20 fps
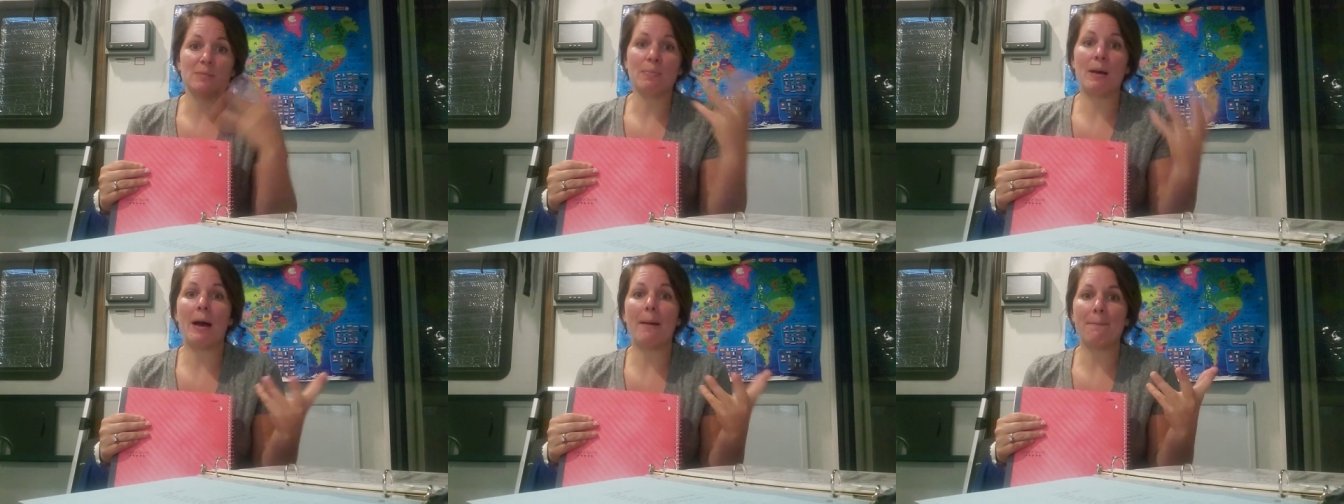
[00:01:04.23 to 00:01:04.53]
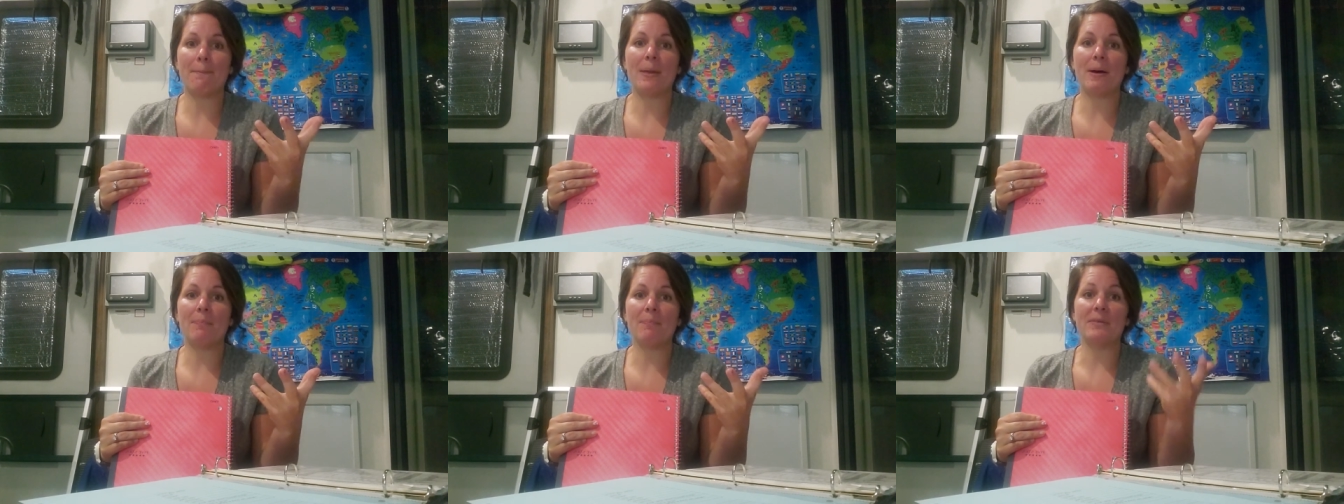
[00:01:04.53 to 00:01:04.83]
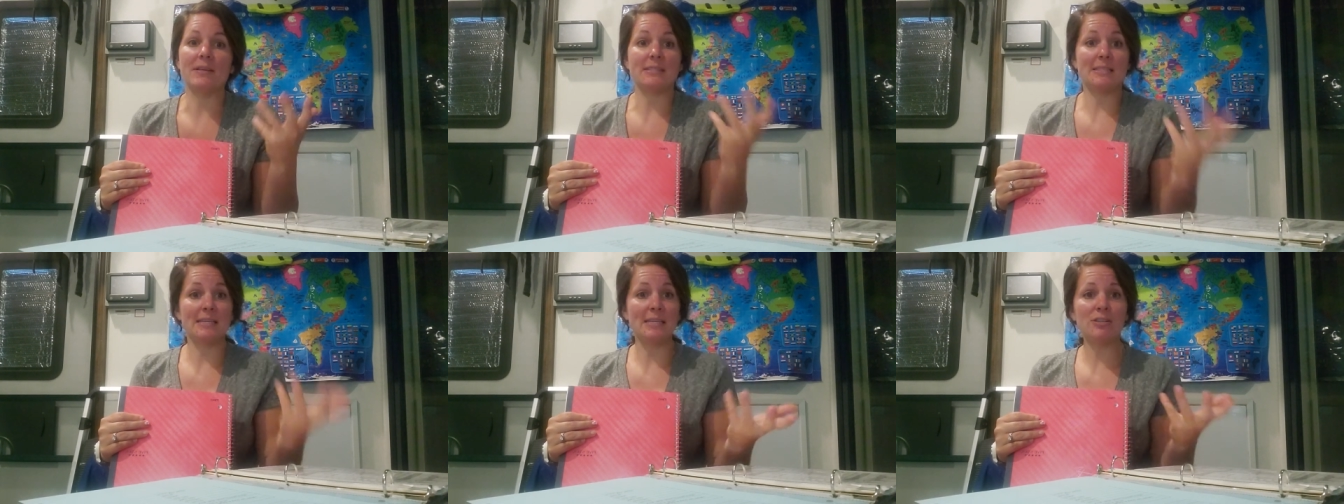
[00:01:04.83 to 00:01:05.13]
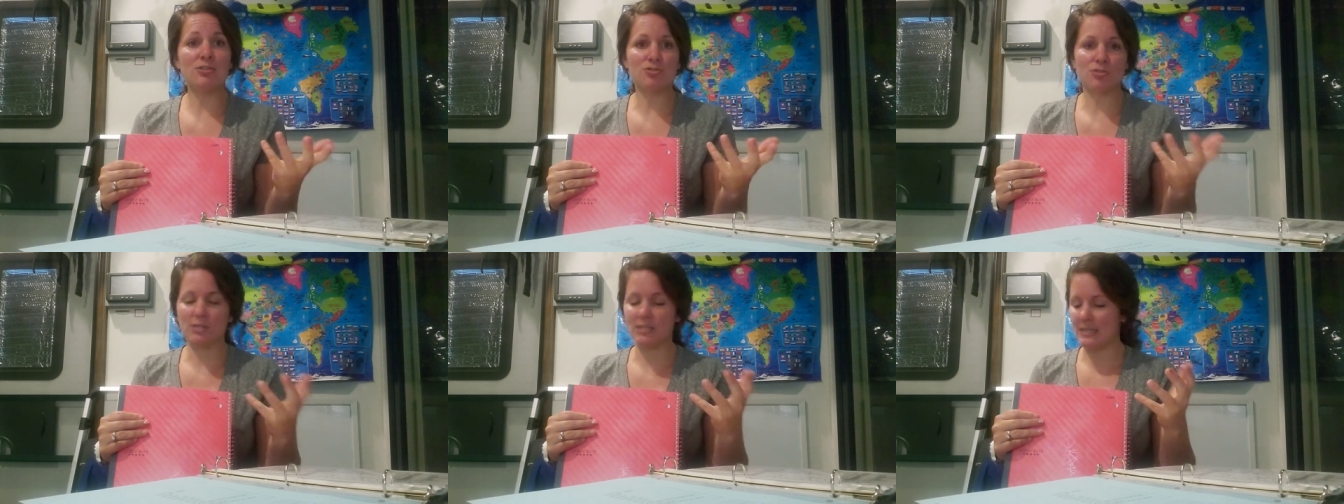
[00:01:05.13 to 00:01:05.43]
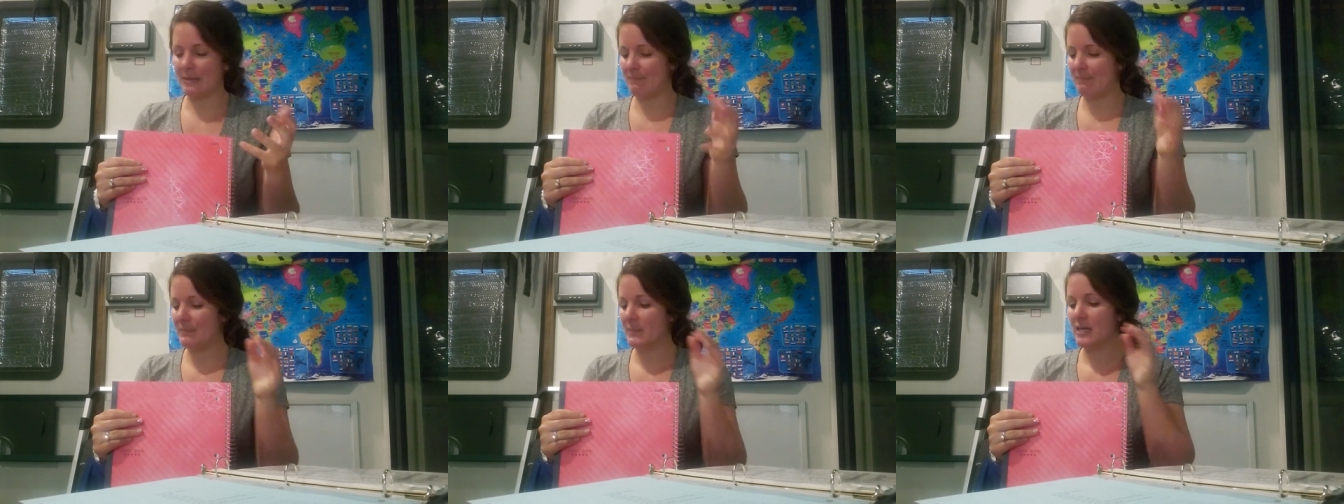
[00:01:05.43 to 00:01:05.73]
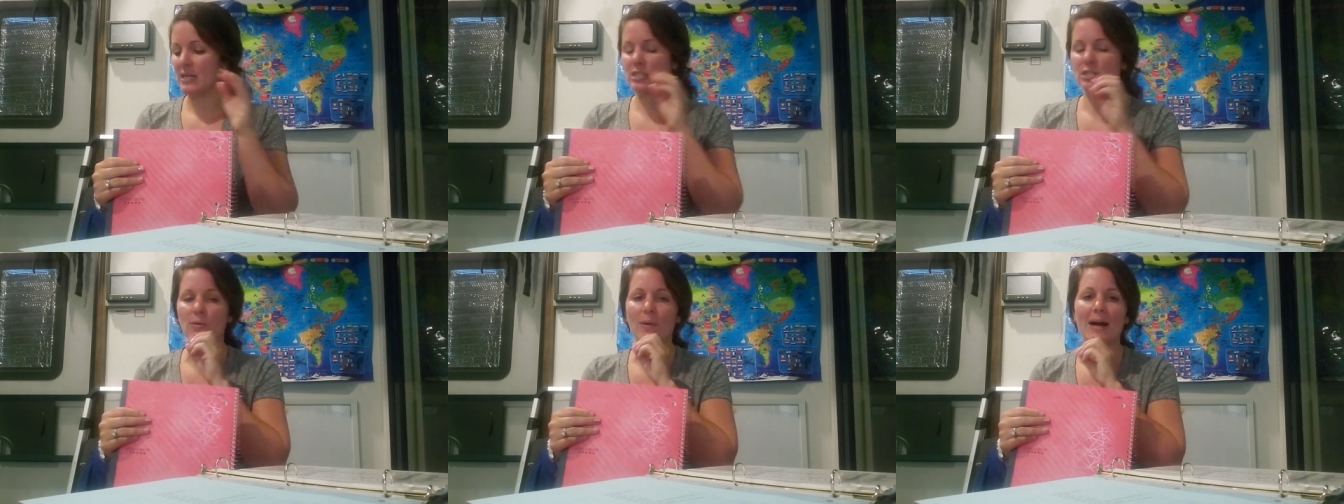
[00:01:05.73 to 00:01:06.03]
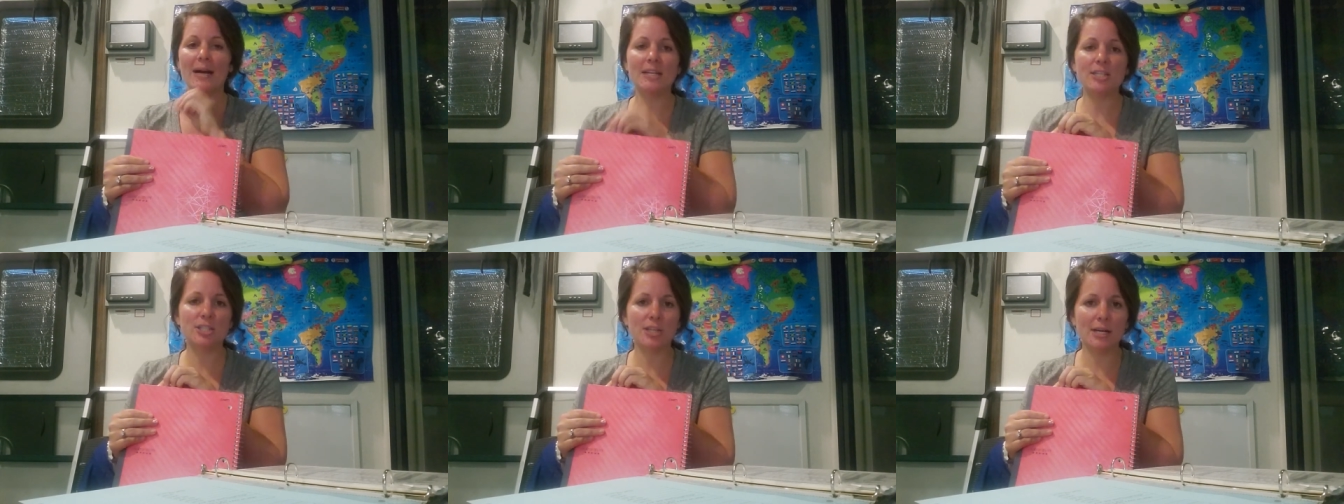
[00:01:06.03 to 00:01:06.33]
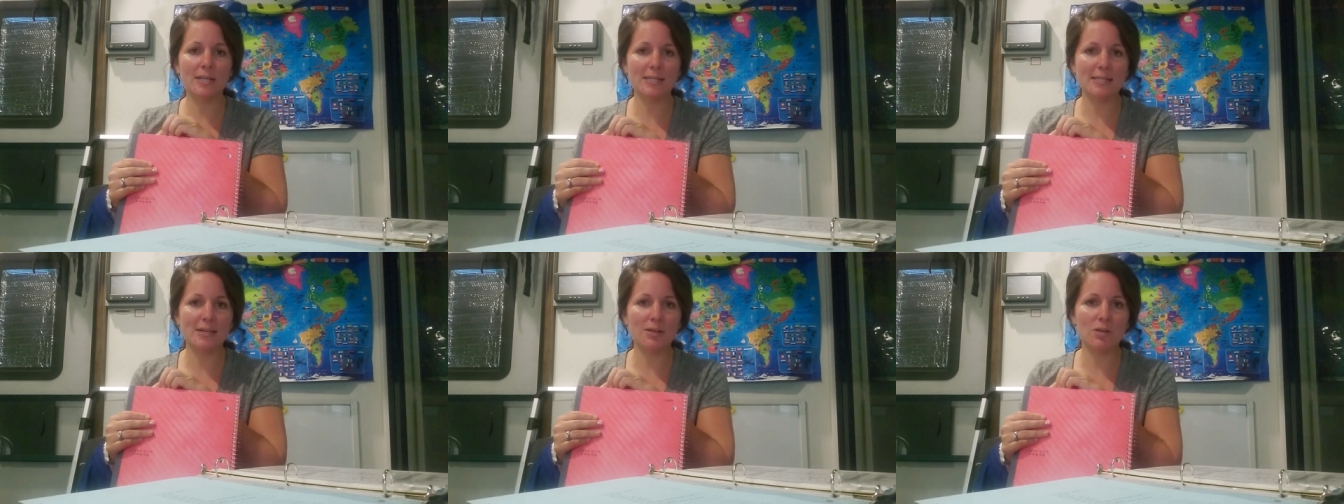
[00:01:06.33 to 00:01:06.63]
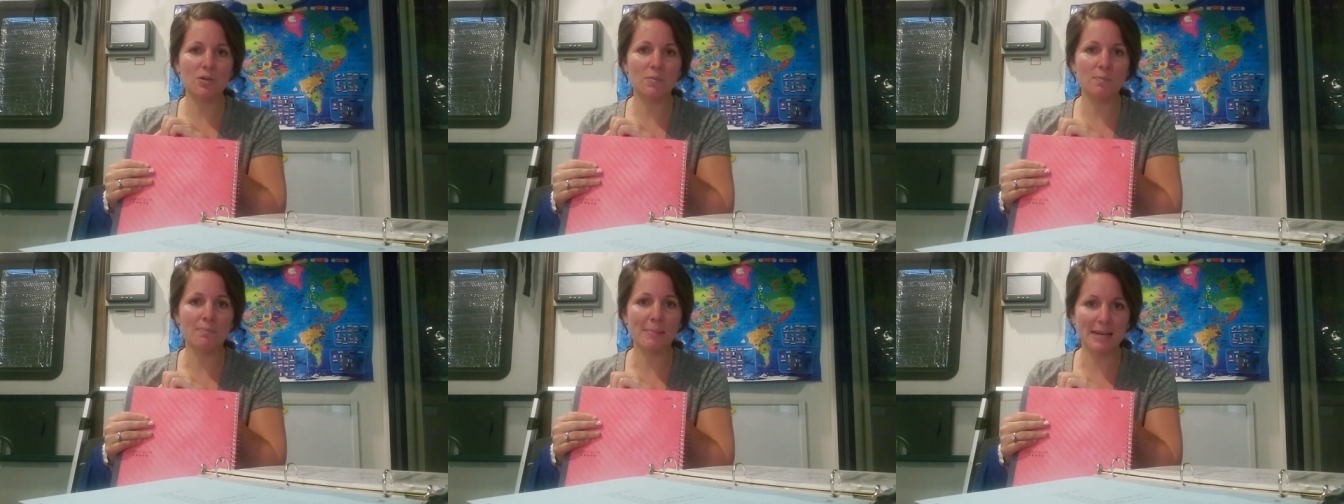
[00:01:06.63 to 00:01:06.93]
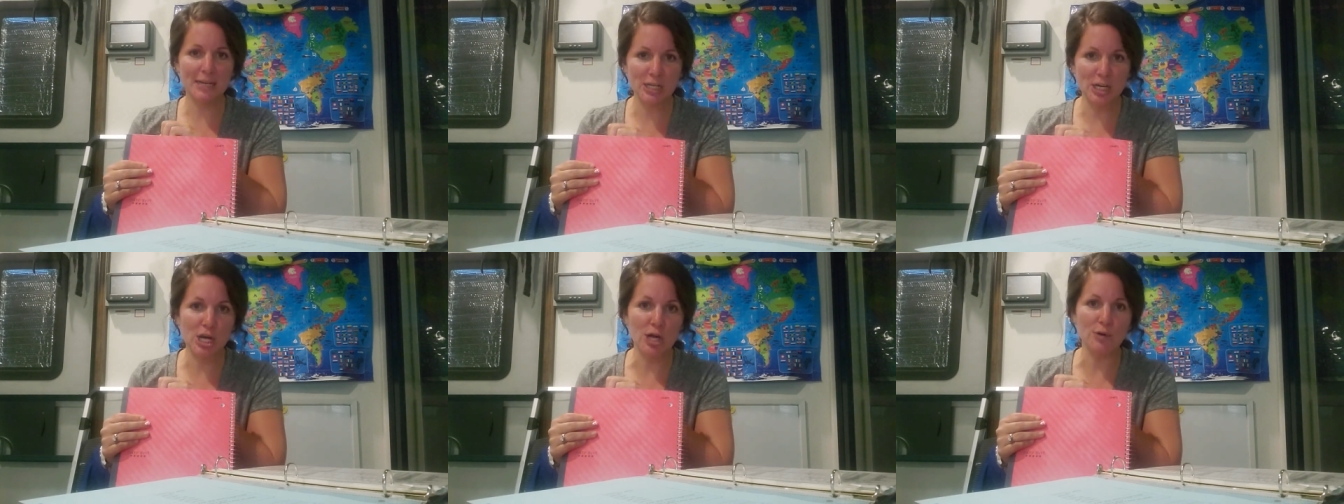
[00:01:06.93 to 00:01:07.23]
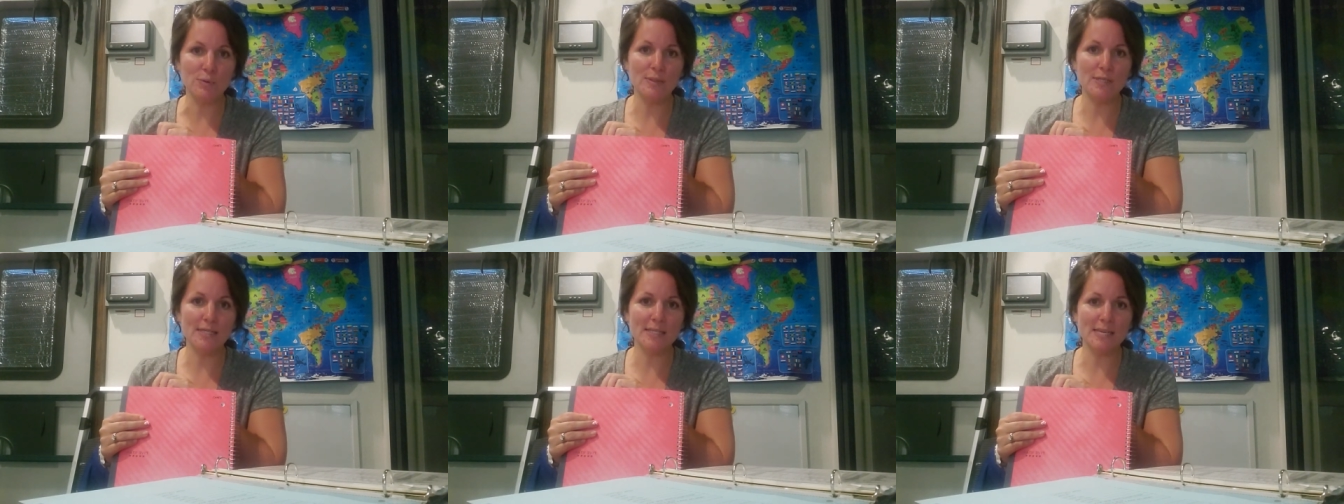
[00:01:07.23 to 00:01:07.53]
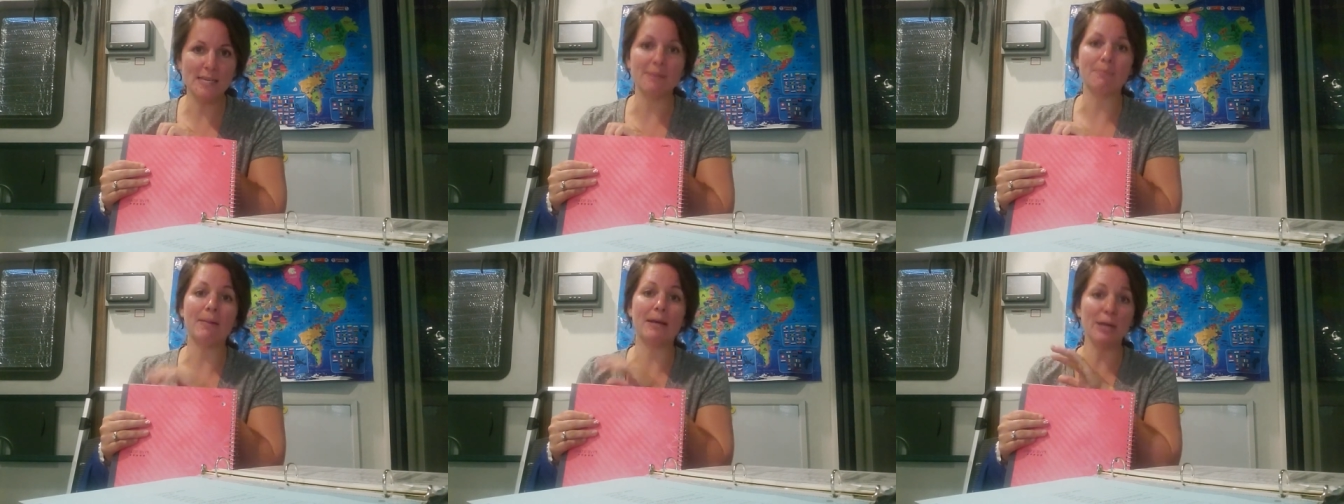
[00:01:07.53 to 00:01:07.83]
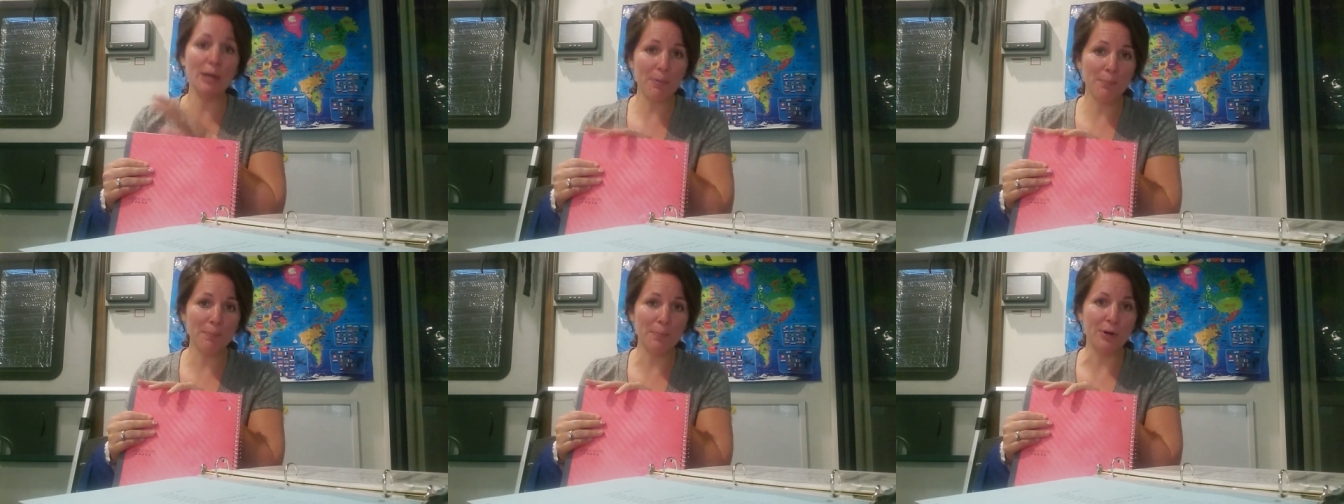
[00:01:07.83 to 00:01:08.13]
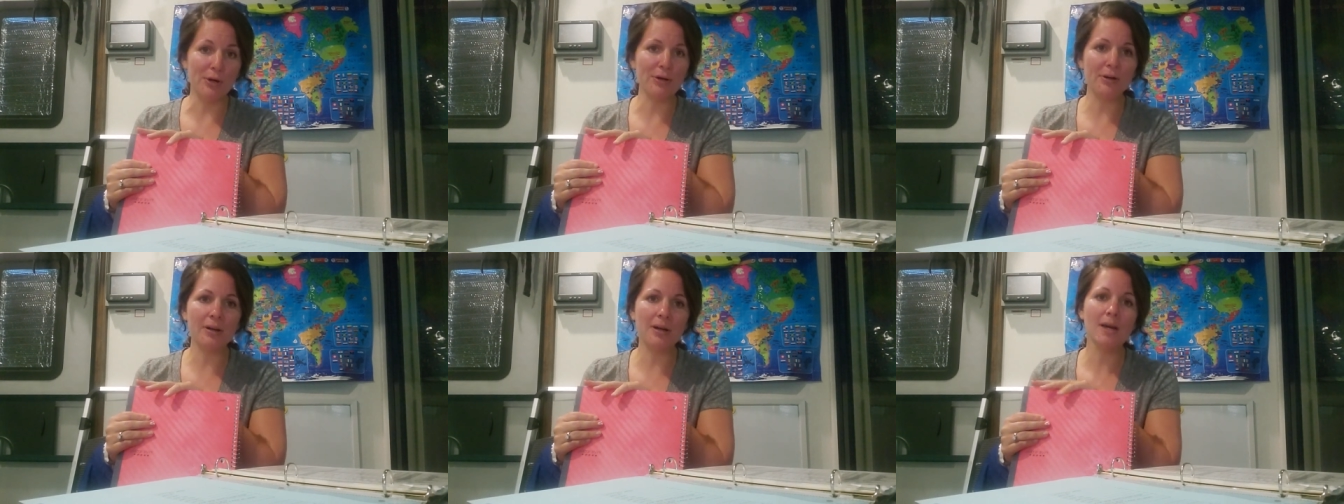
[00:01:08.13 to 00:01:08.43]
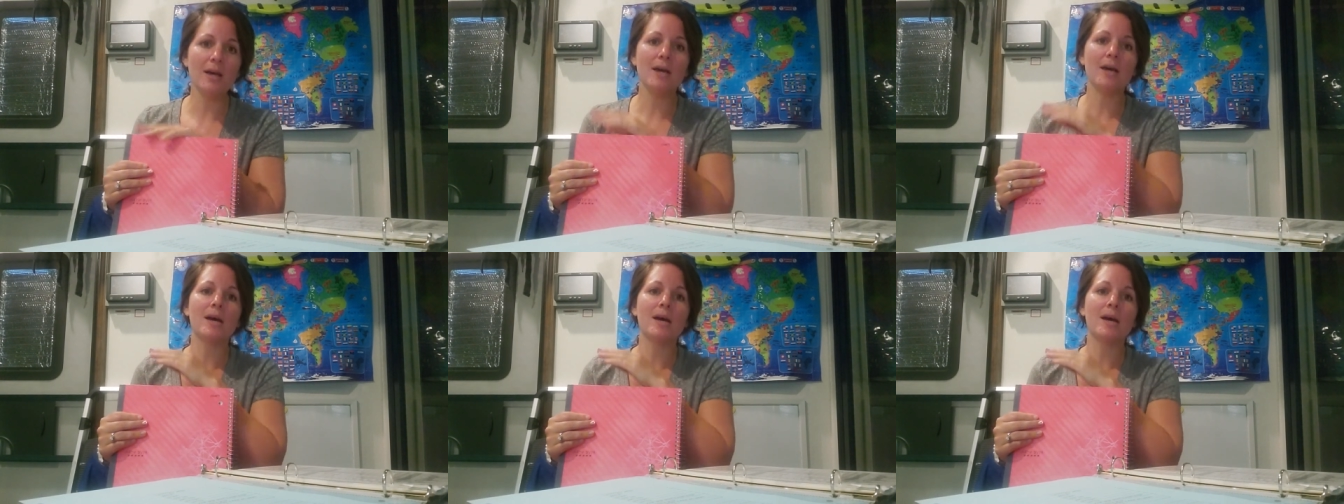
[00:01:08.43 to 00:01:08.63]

pop up that's interesting. So I jot down my notes in my notebook